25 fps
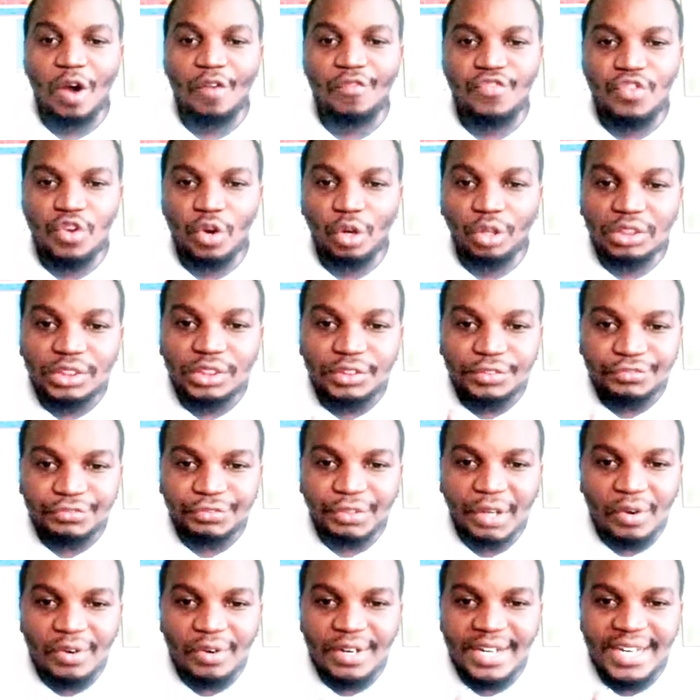have not
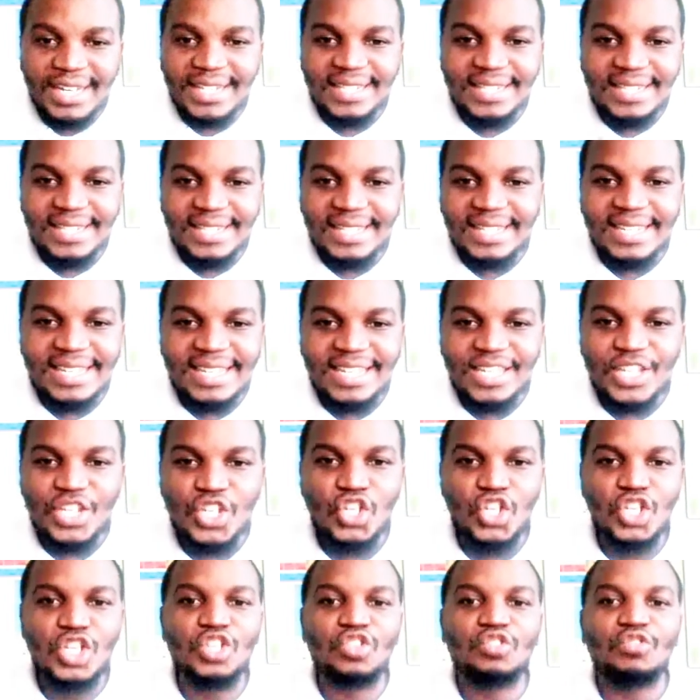found it
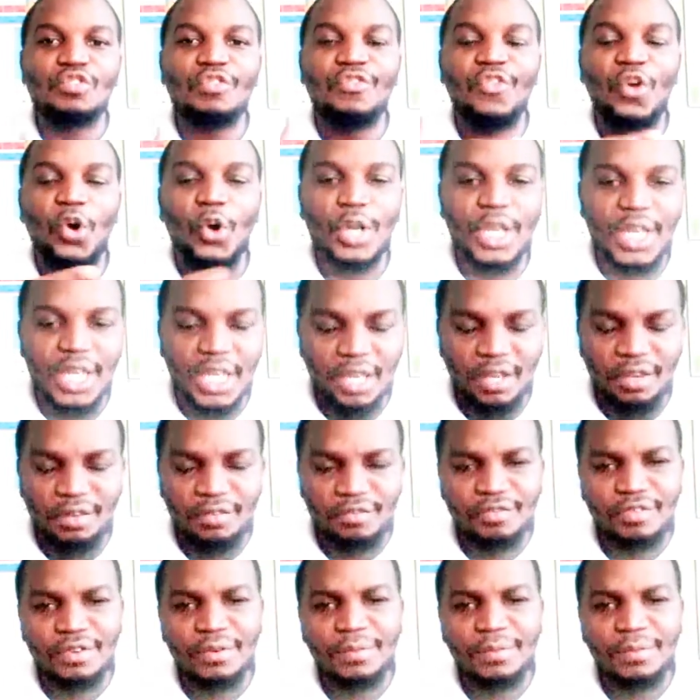easy to forgive,